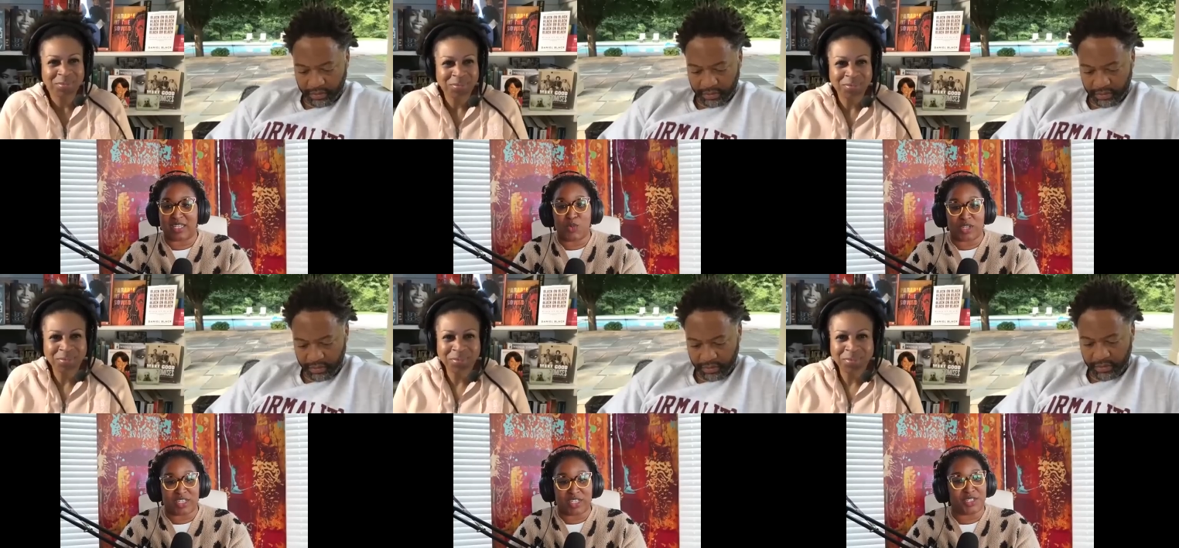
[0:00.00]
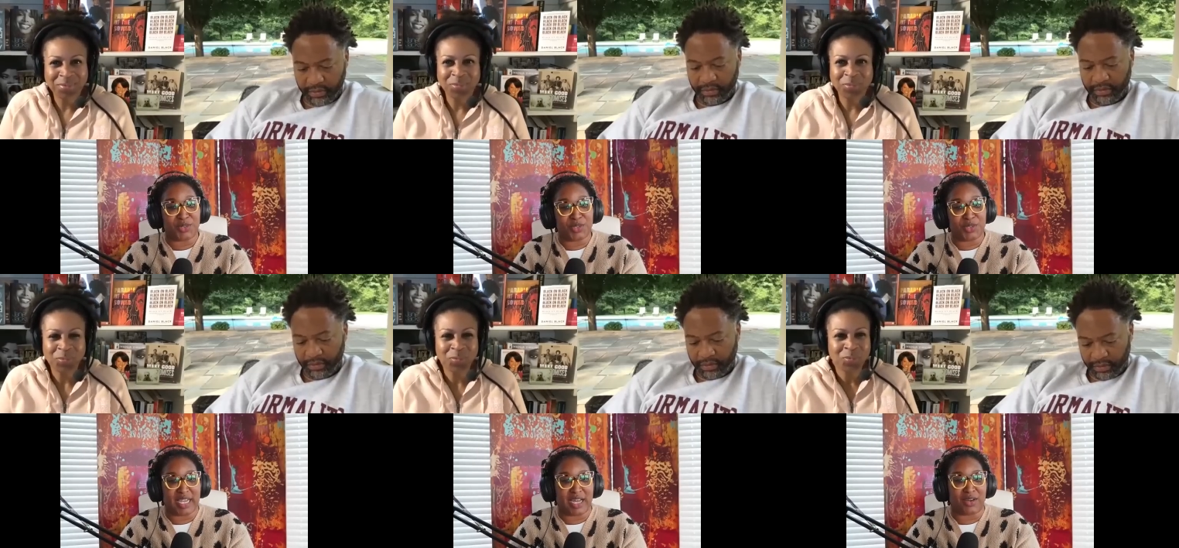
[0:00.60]
Speaker 1: that what they're doing
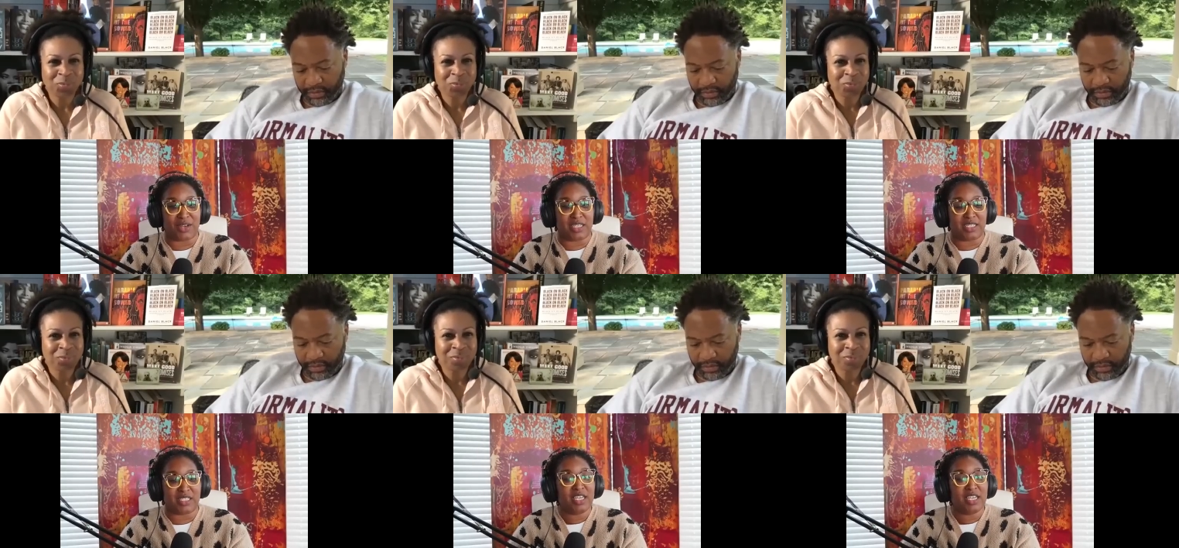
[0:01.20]
now is,